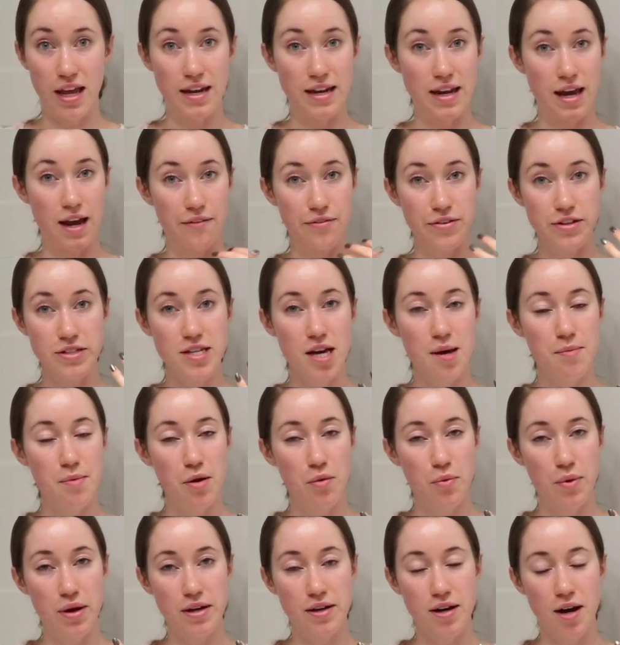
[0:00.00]
And every time
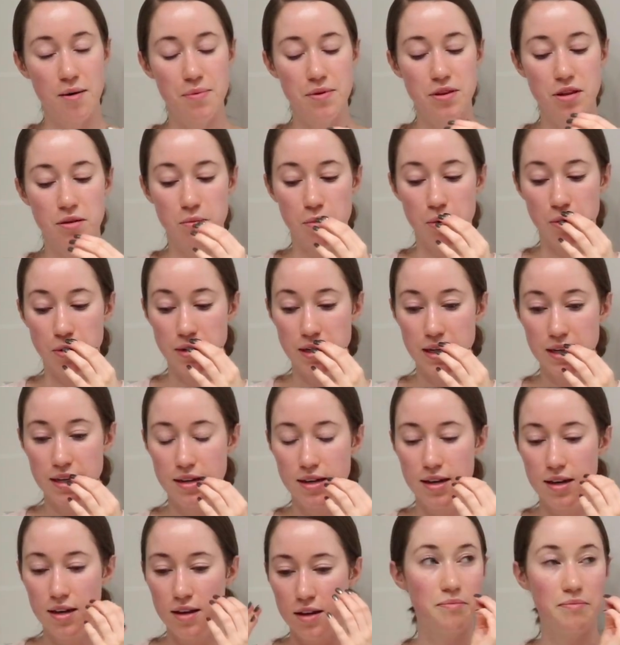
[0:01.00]
I wake up in the
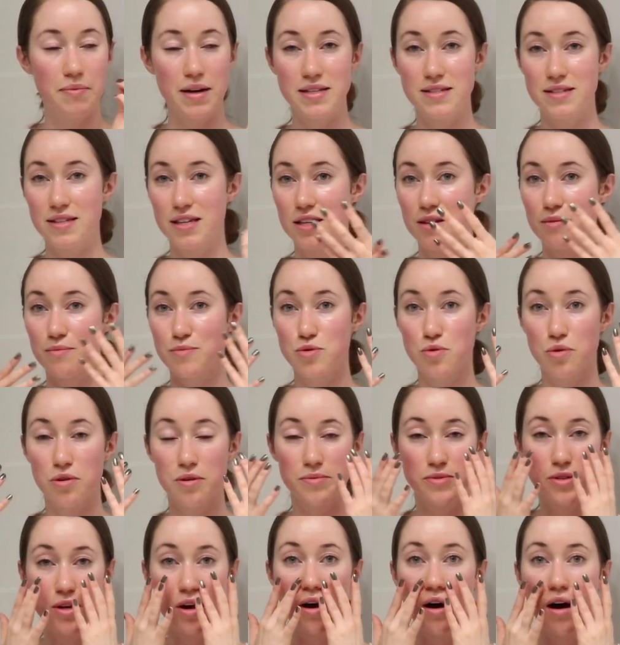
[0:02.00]
morning, my skin
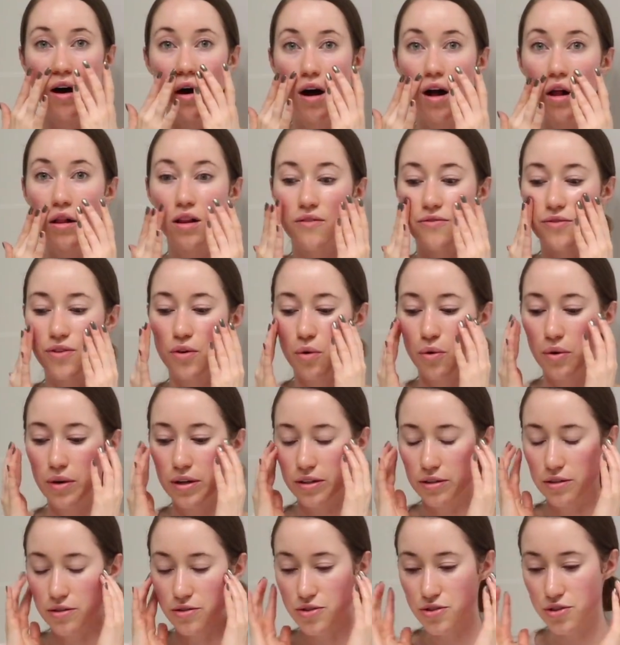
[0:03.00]
absorbs all of the
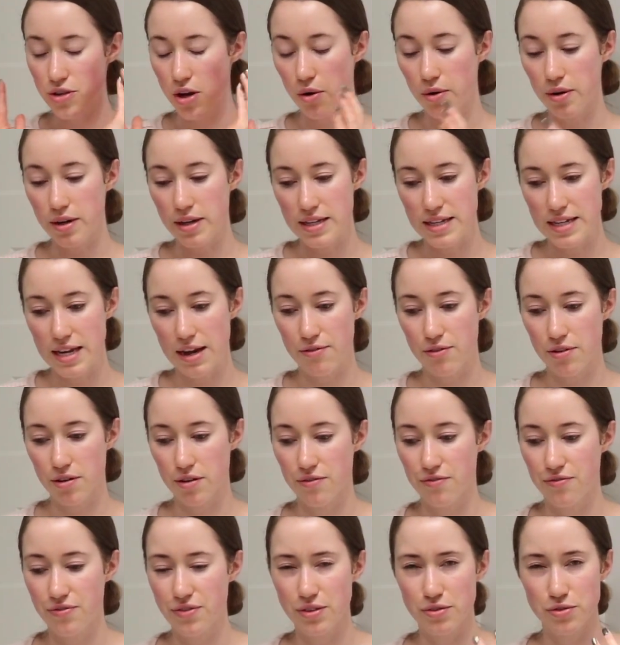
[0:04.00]
oil so it
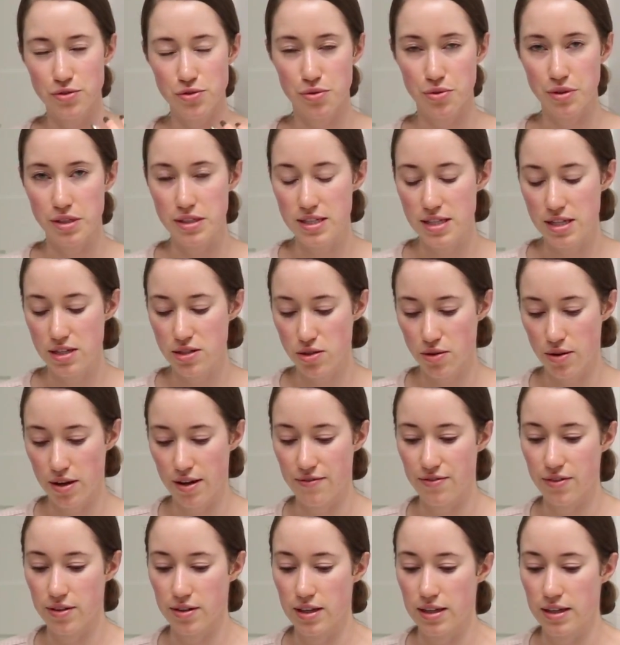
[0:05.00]
never feels greasy so I
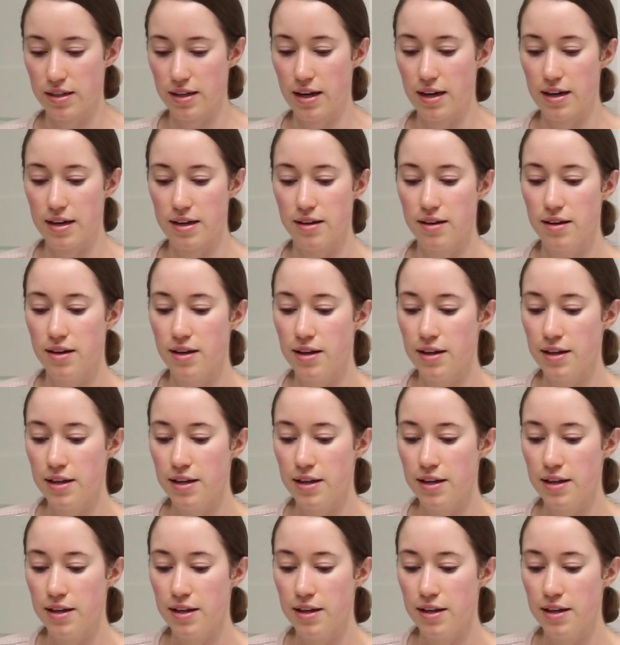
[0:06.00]
feel like I